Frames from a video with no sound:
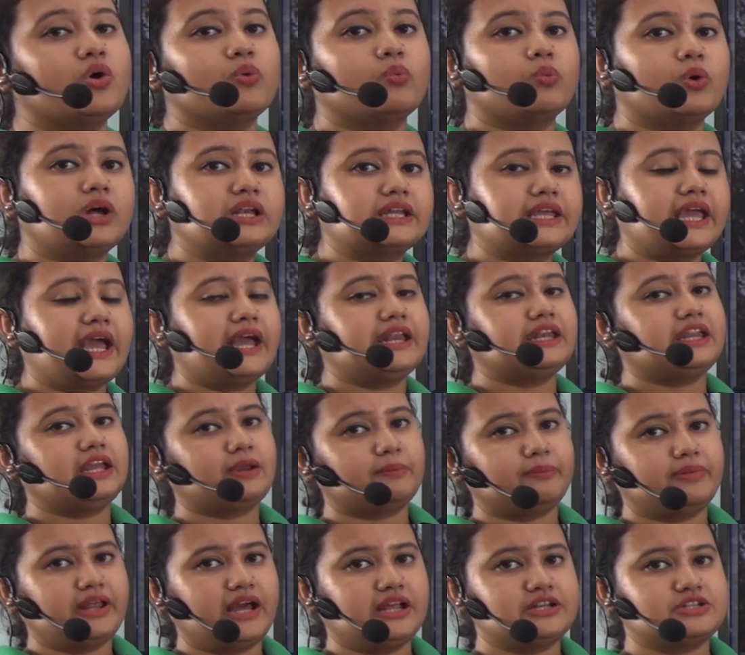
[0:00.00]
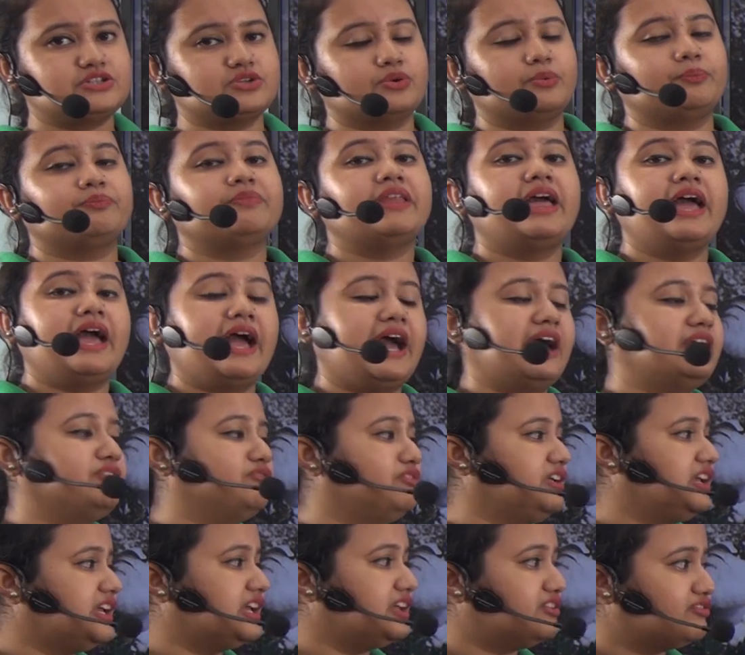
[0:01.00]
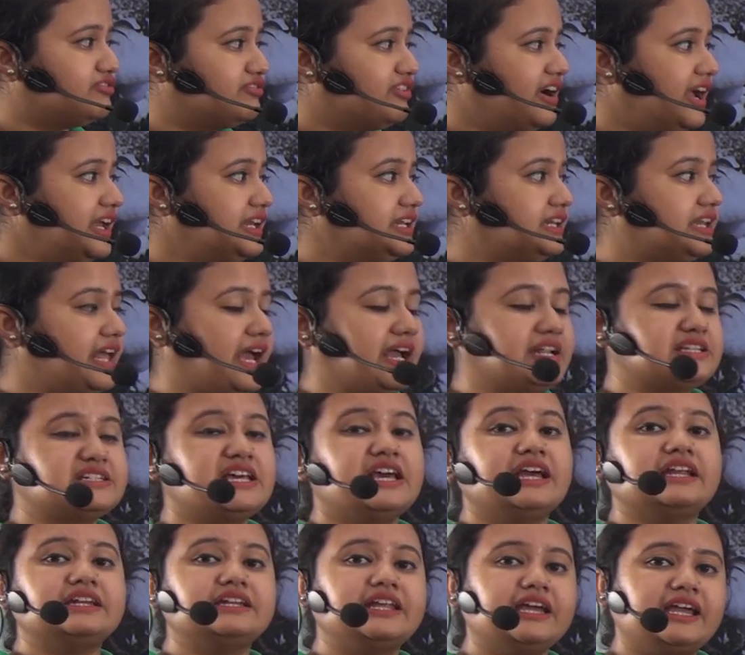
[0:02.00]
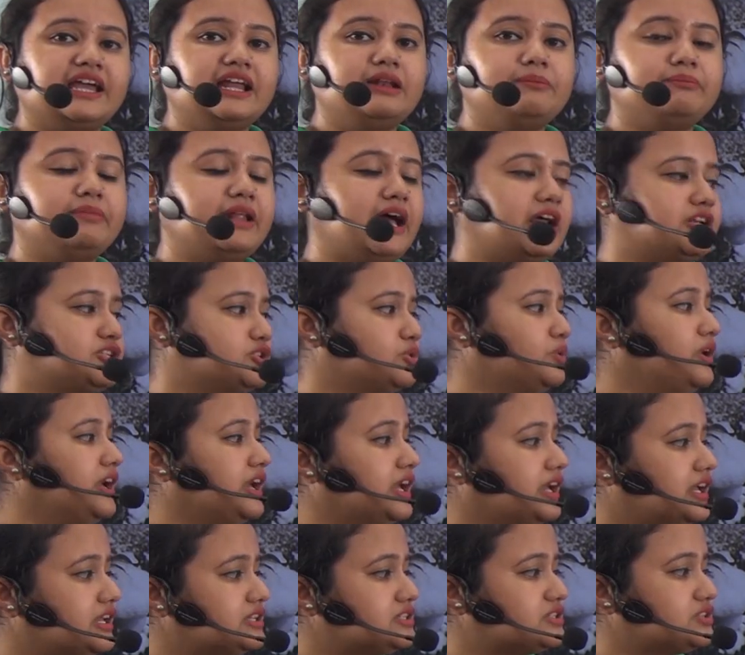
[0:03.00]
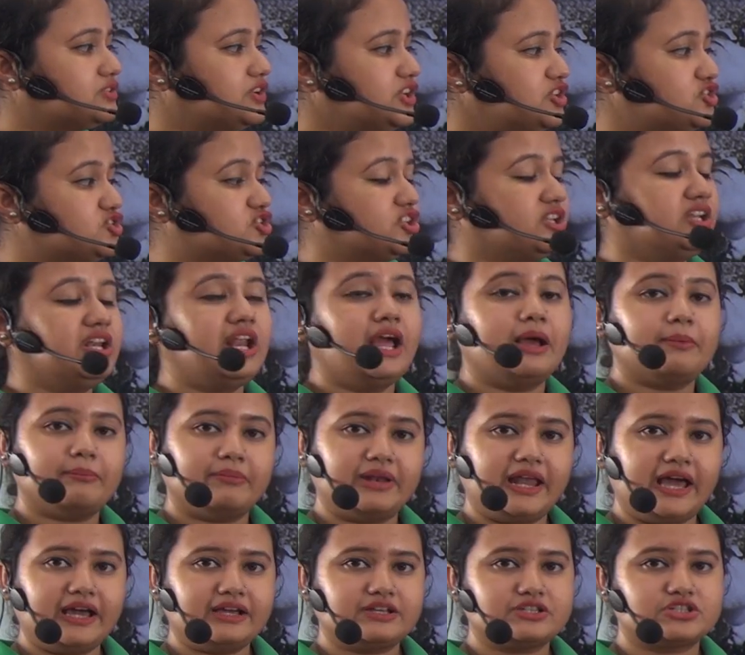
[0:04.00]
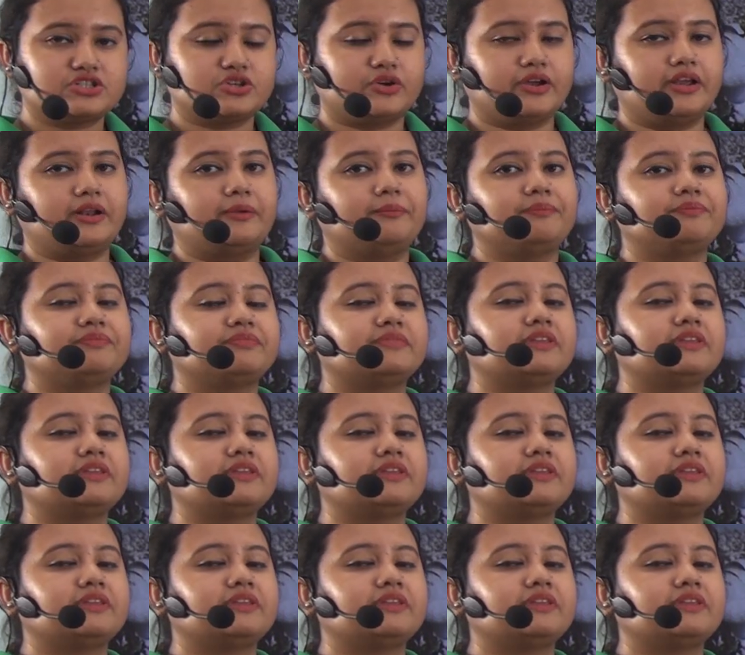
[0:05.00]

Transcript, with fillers: volcanic plateau and we can find that Deccan Plateau is rich in black soil.